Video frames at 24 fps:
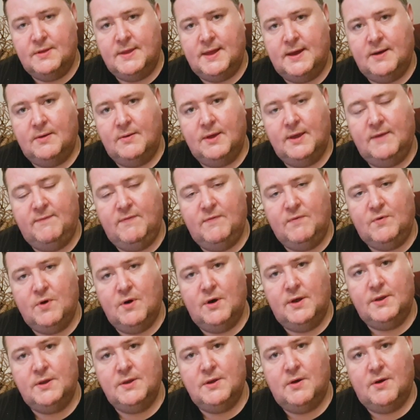Now, if you've
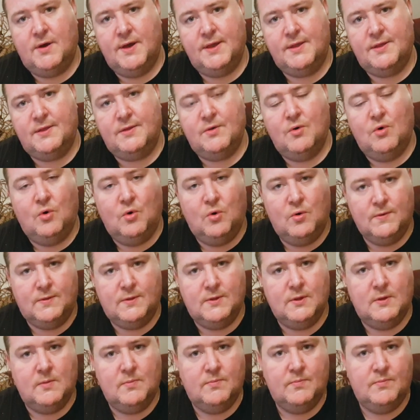got a nice
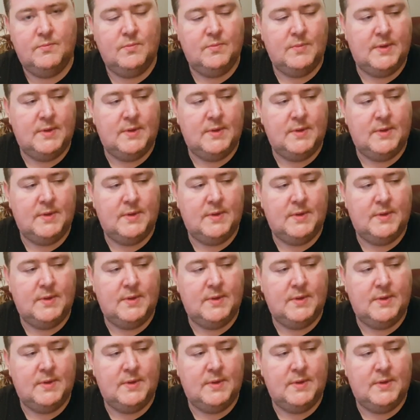autumn,